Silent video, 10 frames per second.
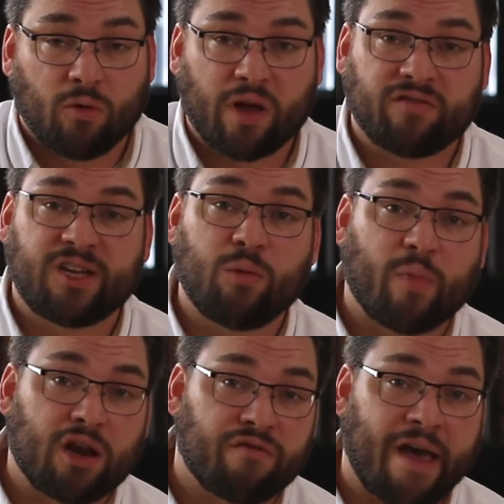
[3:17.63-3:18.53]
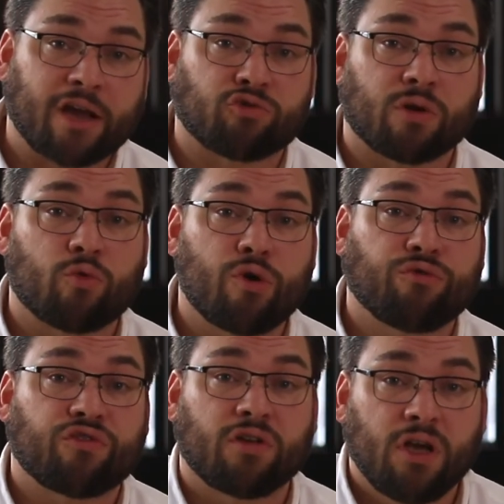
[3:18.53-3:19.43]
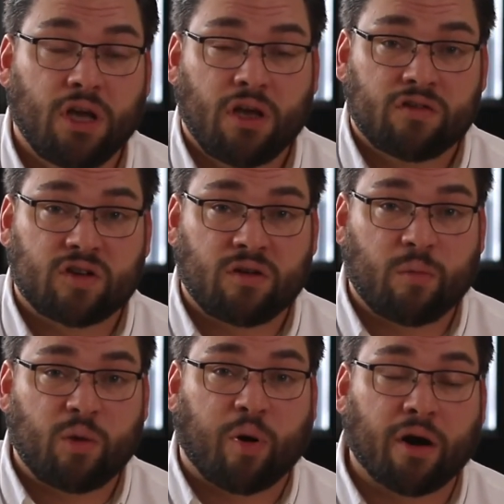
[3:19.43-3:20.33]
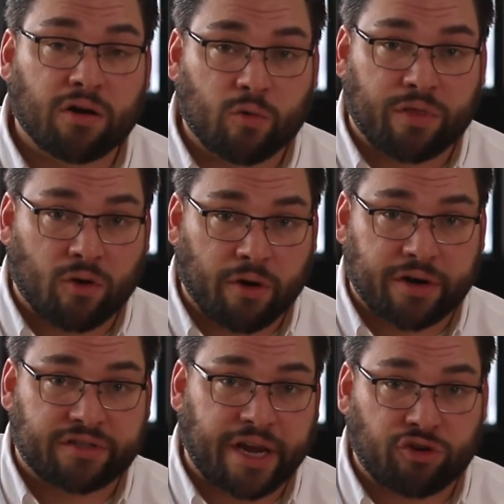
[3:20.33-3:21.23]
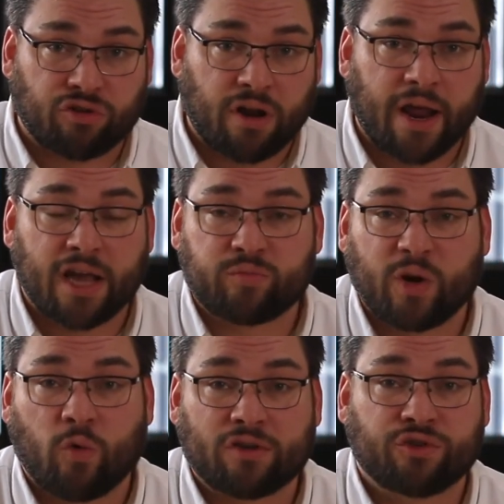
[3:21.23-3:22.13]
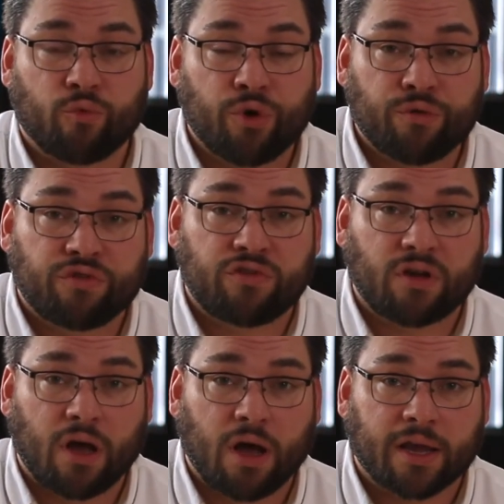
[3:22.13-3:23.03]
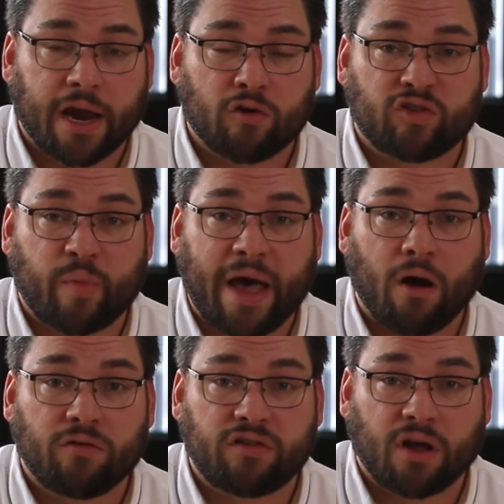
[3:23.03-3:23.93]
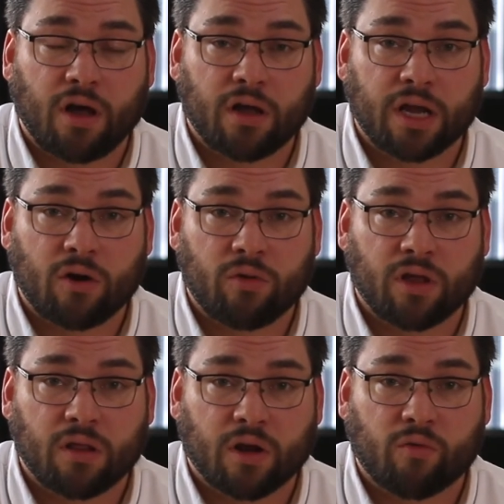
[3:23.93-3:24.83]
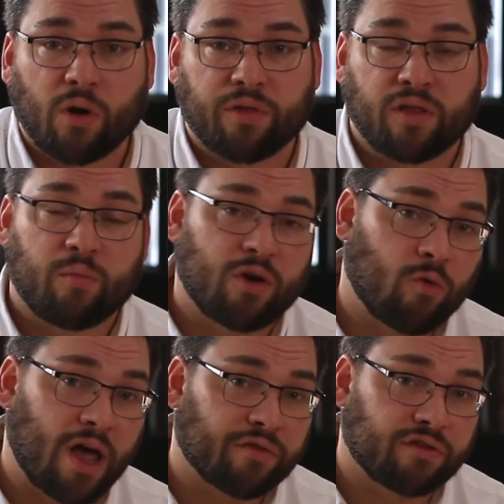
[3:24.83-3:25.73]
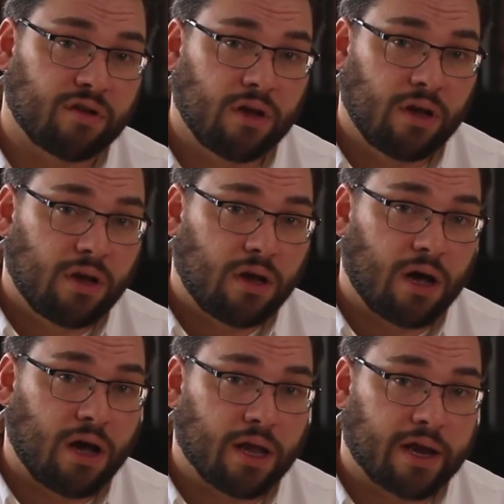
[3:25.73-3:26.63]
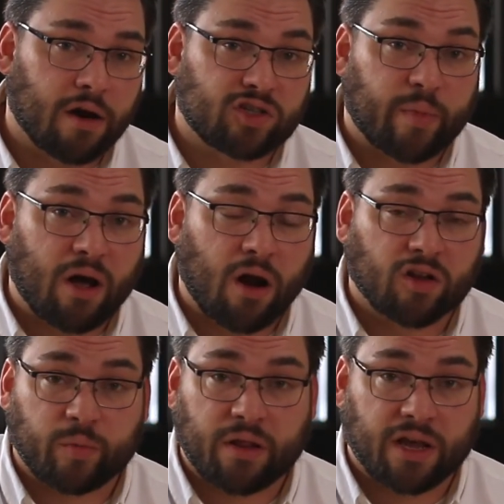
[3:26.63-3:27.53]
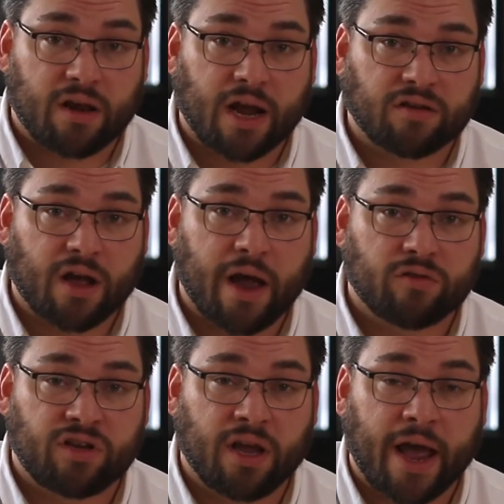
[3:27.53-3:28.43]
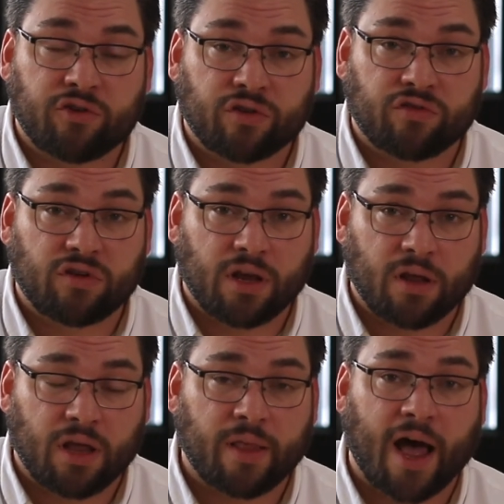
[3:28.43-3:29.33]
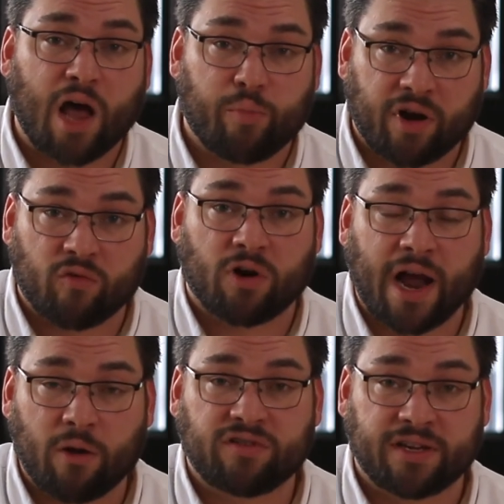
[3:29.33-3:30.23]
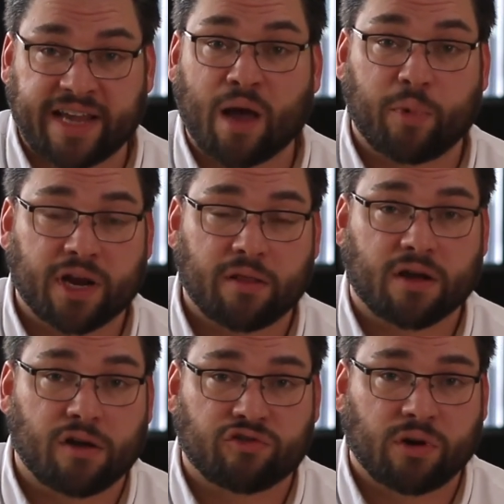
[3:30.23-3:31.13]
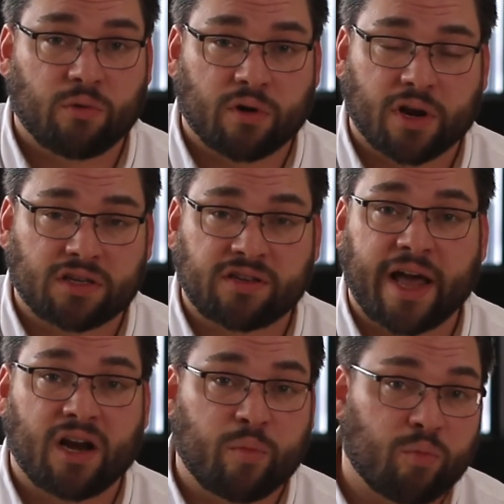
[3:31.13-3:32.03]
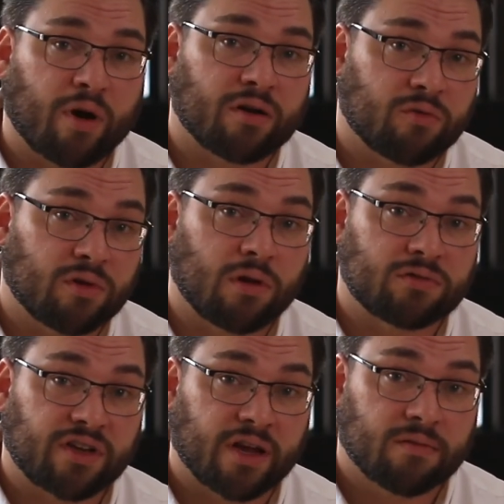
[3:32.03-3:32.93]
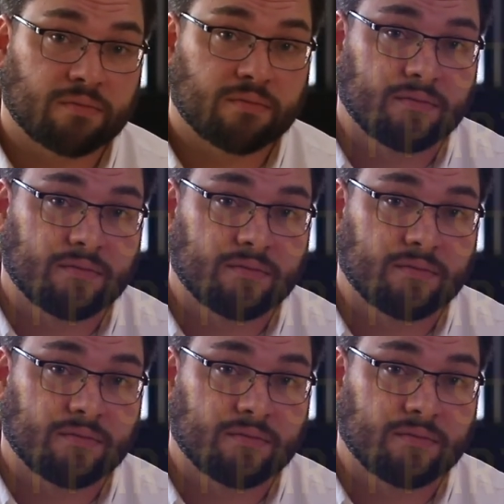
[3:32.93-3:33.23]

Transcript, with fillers: We have deep manufacturing roots. So to be partnered with an organization that has Midwestern roots, uh, cares about uh, you know the, the, growth of the Midwest, uh, and cares about ultimately connecting IoT gadgets in, in, the hotbed of where IoT is happening in the country, we're excited to be partnered with Losant.